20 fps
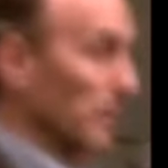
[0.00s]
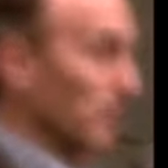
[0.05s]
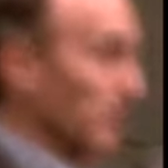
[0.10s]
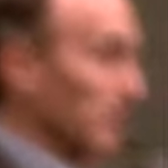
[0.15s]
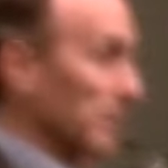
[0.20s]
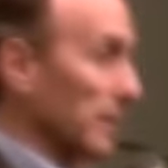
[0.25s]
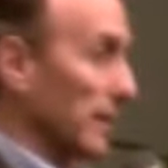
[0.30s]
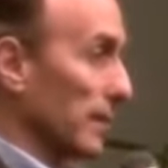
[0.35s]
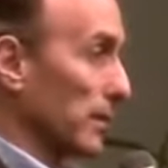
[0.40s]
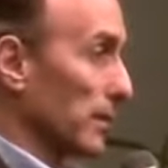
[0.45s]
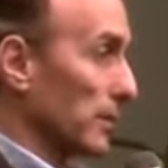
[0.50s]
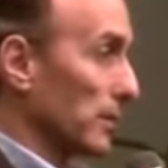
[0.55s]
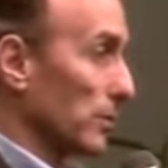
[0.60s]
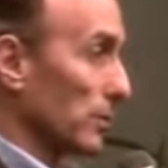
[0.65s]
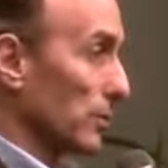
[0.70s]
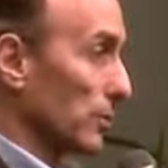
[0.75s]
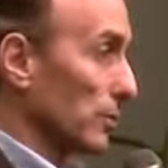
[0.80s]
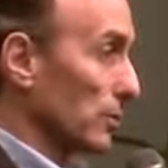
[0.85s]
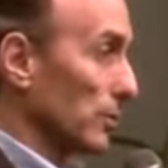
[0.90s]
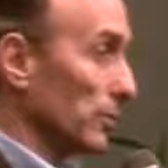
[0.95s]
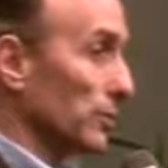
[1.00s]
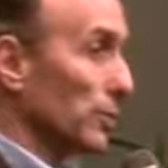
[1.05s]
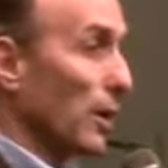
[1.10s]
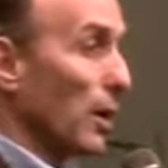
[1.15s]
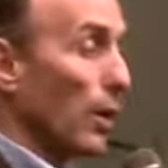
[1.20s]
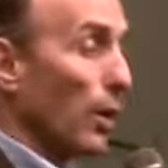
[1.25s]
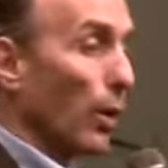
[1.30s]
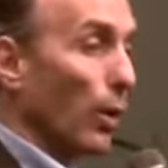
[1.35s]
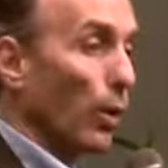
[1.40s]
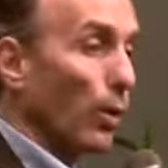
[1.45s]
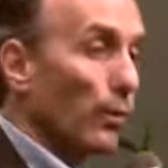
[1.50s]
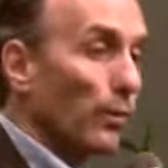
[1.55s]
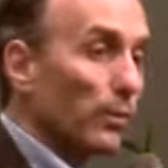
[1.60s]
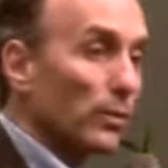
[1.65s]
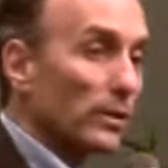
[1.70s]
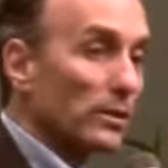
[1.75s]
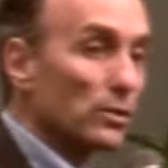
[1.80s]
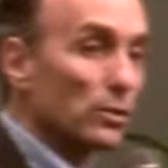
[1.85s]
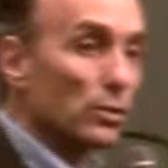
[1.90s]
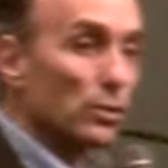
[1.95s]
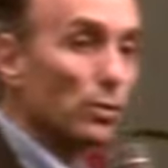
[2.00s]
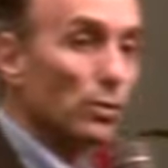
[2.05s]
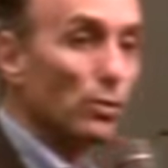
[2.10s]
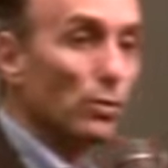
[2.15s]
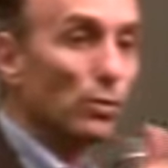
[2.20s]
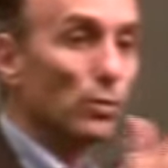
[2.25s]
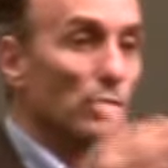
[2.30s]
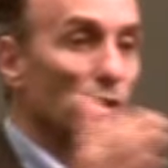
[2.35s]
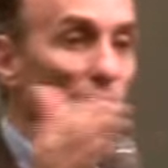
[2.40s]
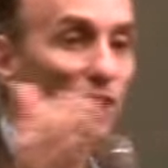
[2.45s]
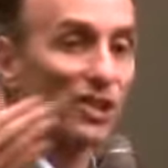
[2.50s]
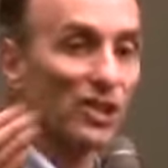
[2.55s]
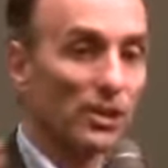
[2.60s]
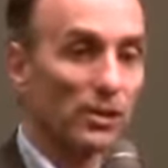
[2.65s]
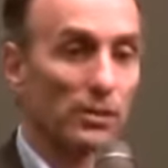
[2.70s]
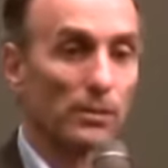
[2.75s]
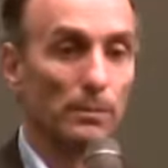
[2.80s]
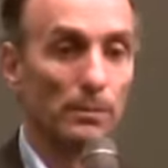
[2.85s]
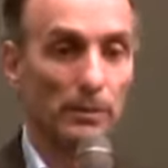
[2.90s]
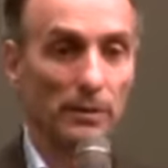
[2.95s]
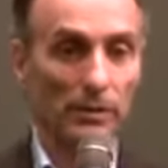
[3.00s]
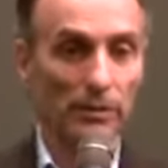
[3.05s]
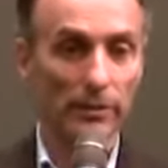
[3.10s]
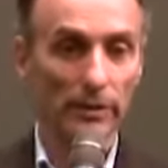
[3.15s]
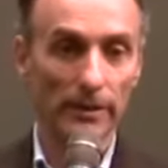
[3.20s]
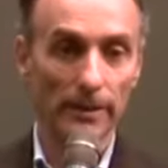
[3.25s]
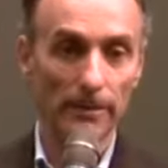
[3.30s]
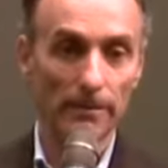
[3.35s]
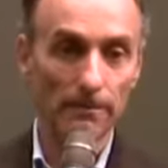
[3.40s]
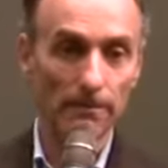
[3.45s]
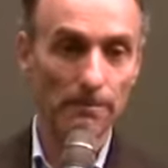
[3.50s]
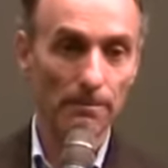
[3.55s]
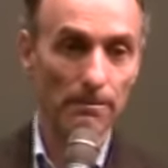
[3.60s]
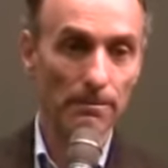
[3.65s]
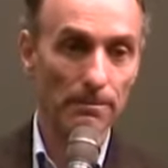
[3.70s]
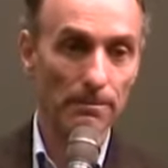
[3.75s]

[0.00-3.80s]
20% in the controls, over a two year period.